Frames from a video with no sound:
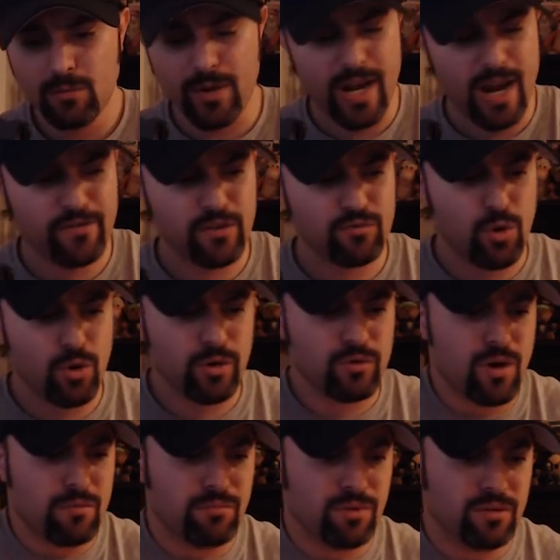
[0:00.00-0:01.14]
We have the Royal
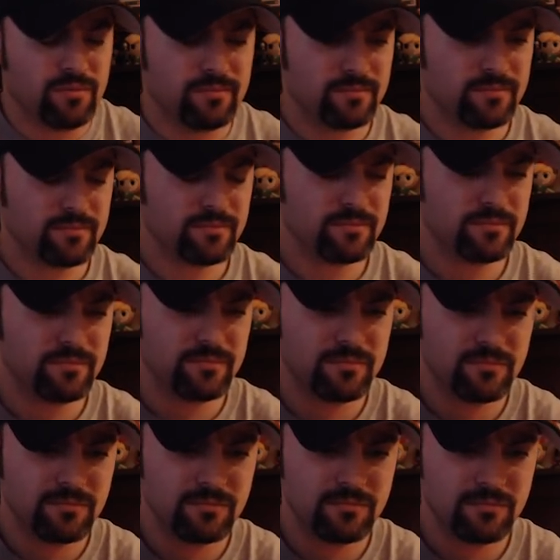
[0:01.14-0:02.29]
Rumble.
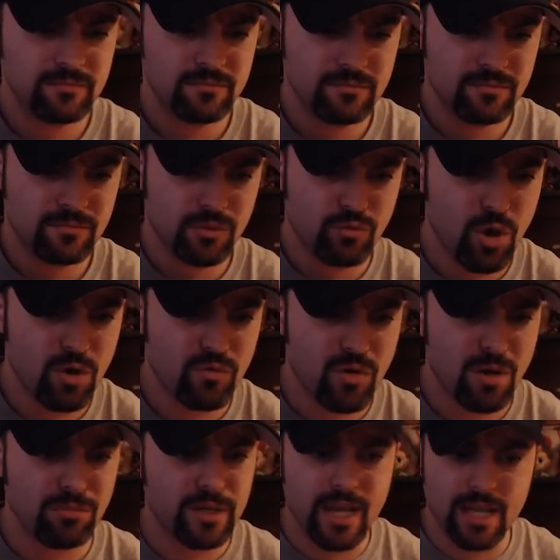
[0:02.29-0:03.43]
The Royal
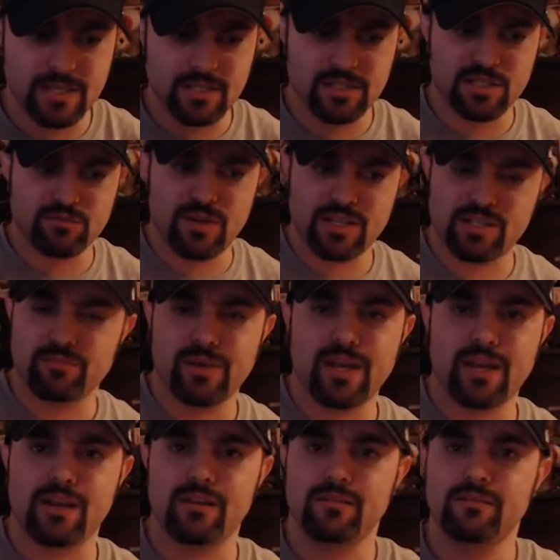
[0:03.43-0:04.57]
Rumble gets us to
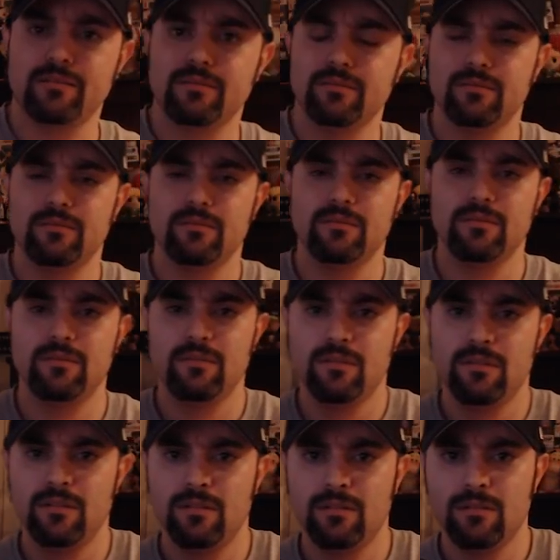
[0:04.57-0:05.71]
WrestleMania.
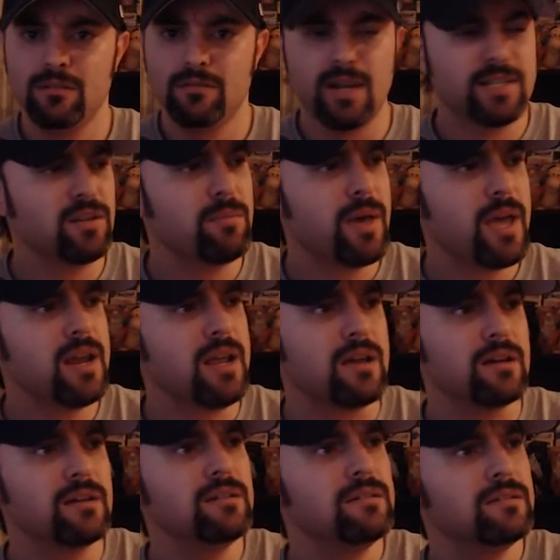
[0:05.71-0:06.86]

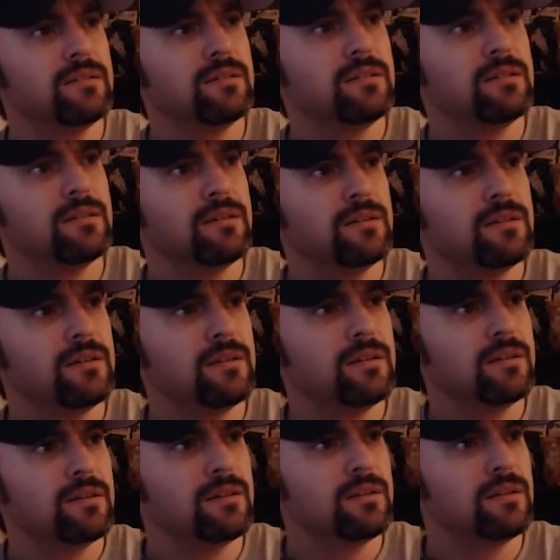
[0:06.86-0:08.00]
WrestleMania
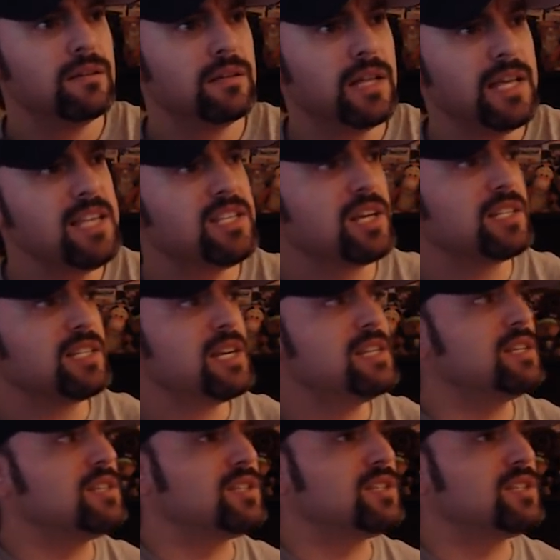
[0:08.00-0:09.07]
leads us into